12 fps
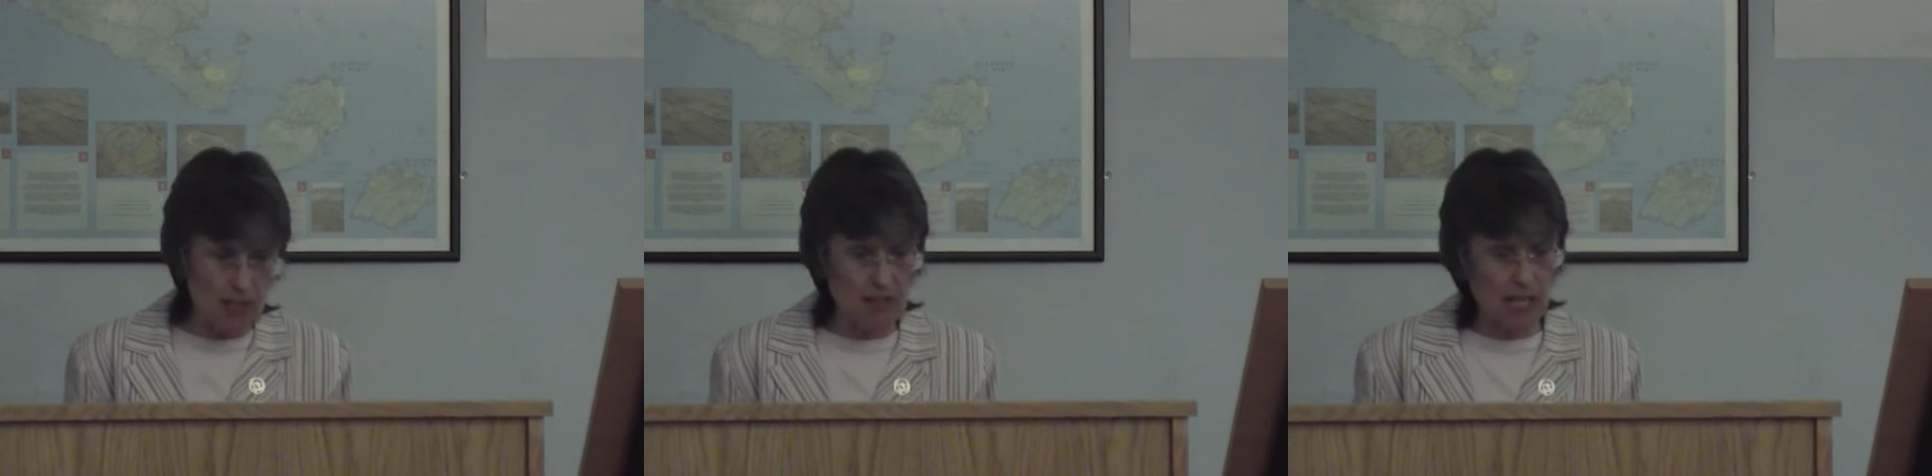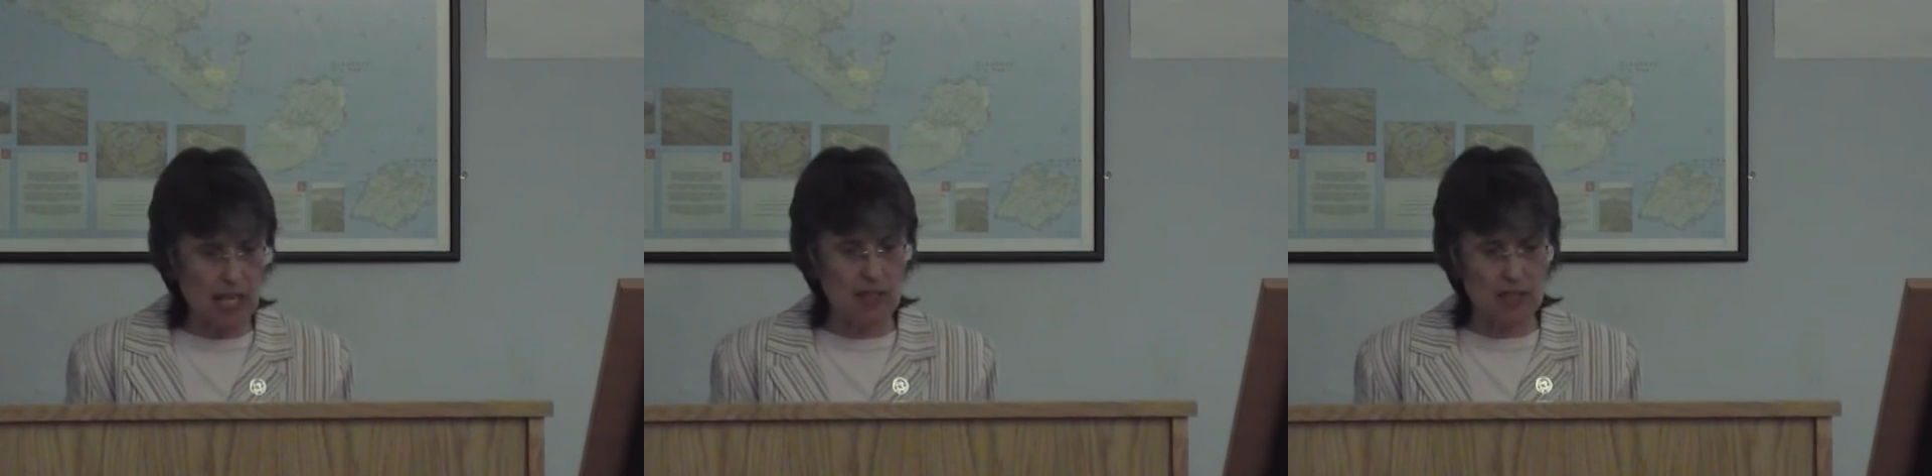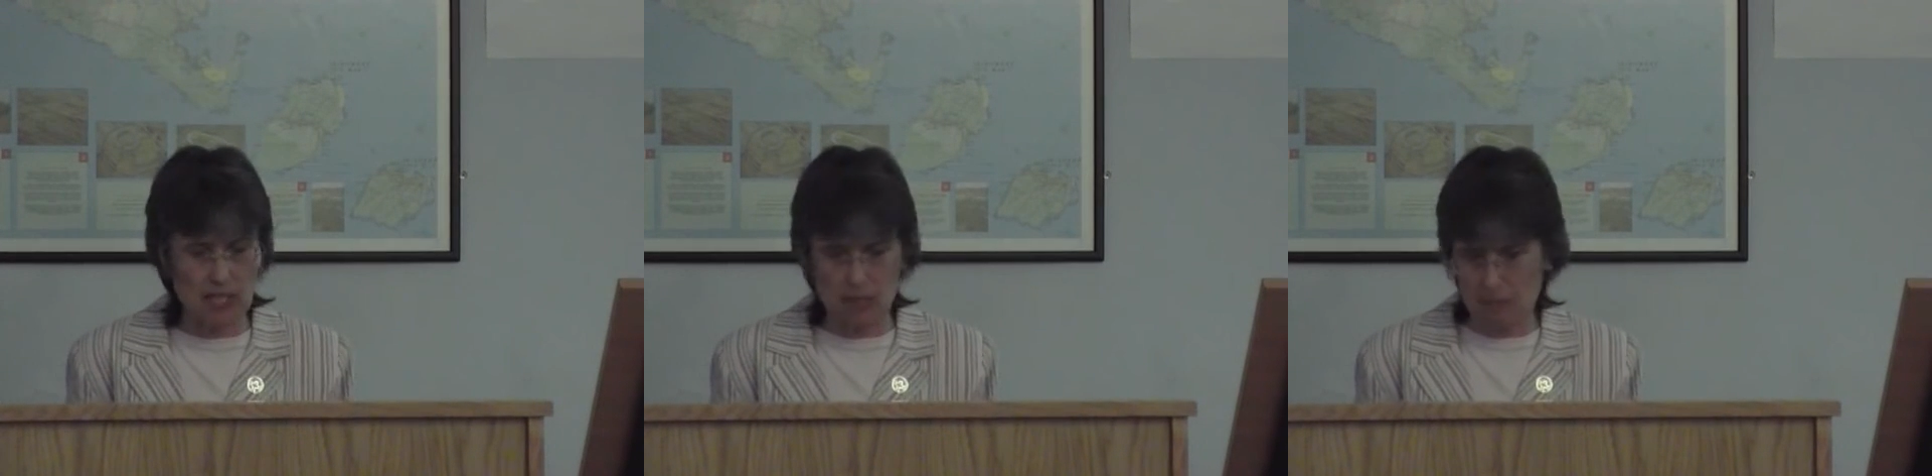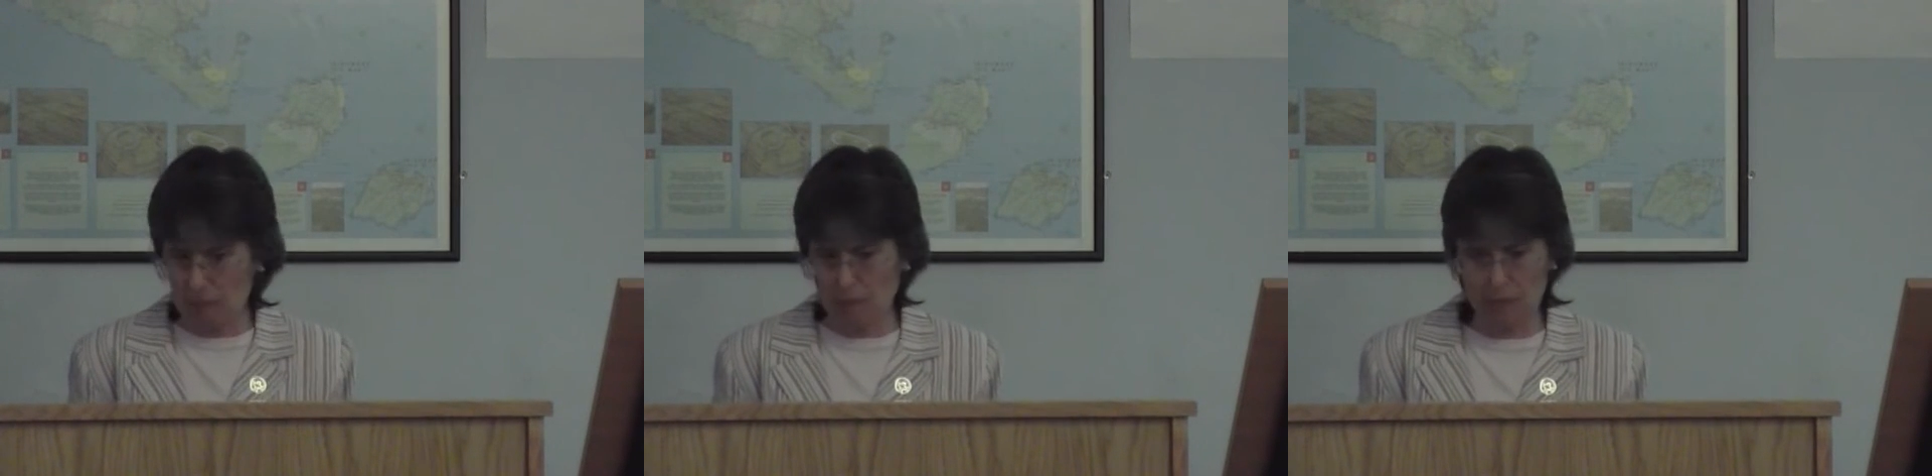this case, the